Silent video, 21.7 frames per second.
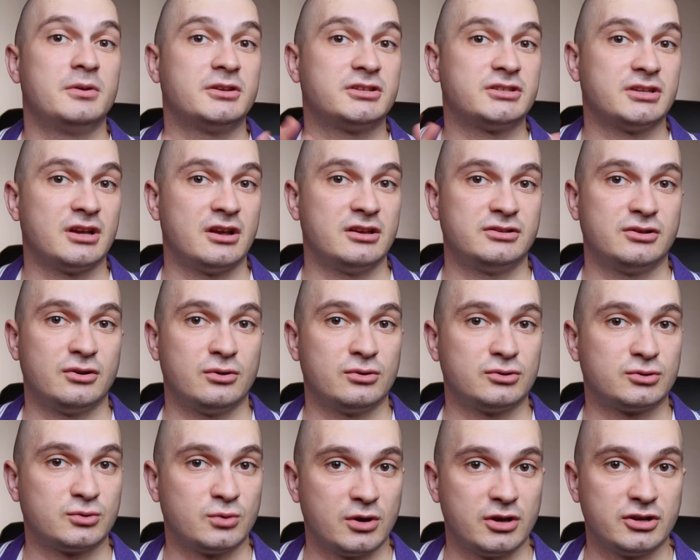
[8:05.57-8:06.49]
Besides
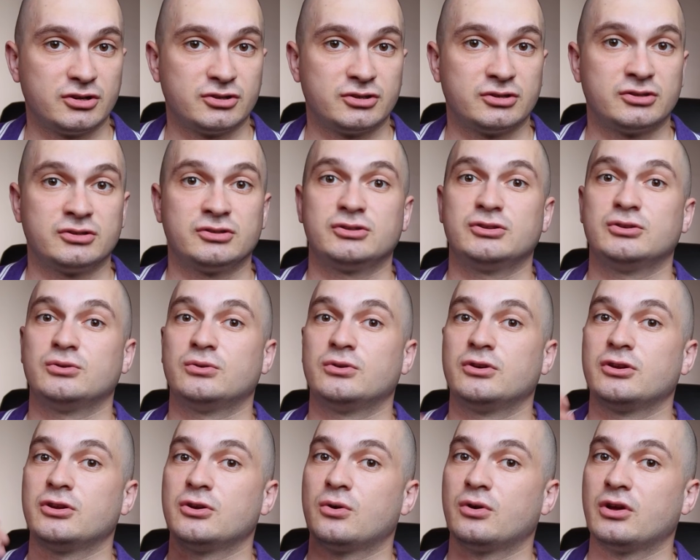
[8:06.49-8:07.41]
those questions,
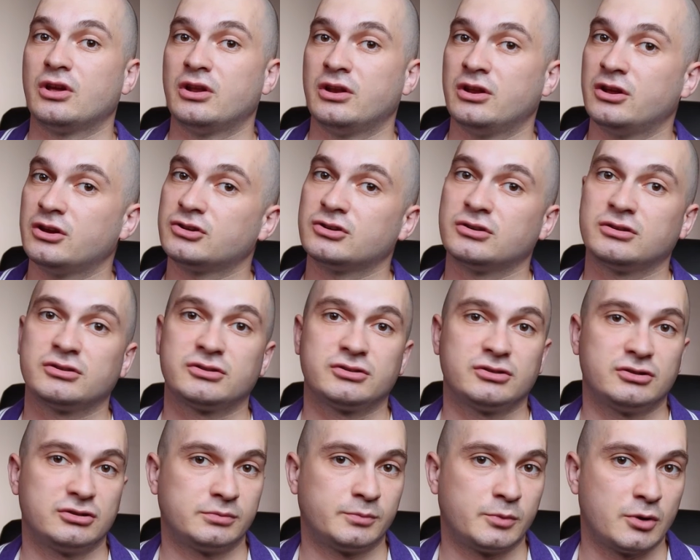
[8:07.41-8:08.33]
during your initial
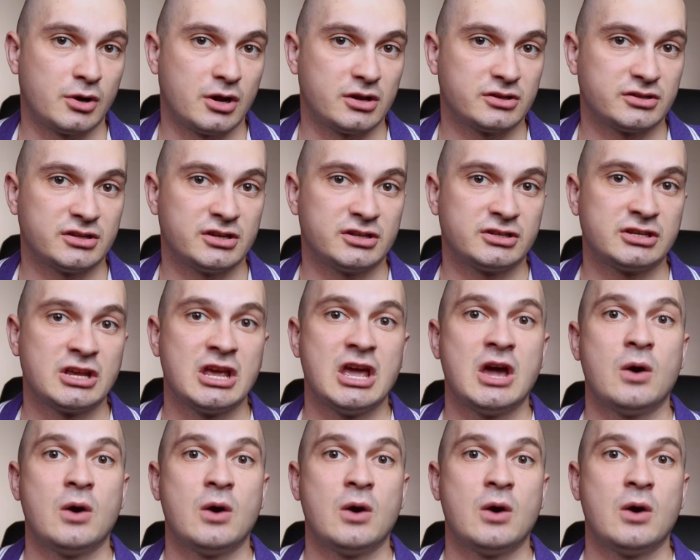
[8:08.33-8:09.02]
search process,